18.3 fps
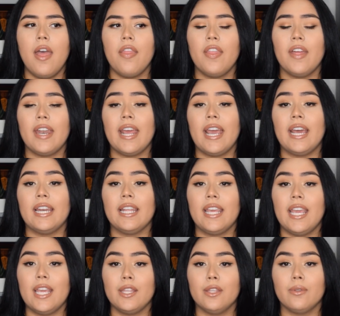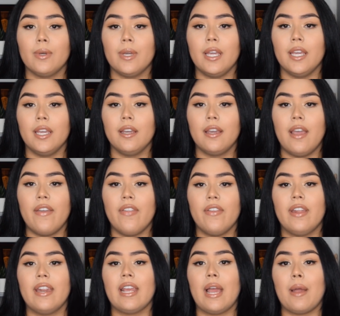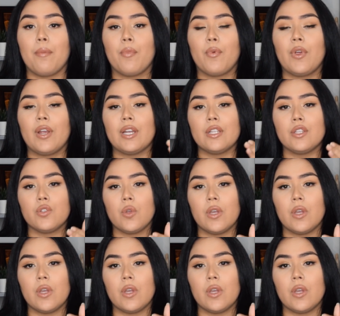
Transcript: Then I had gained weight, and then I got pregnant,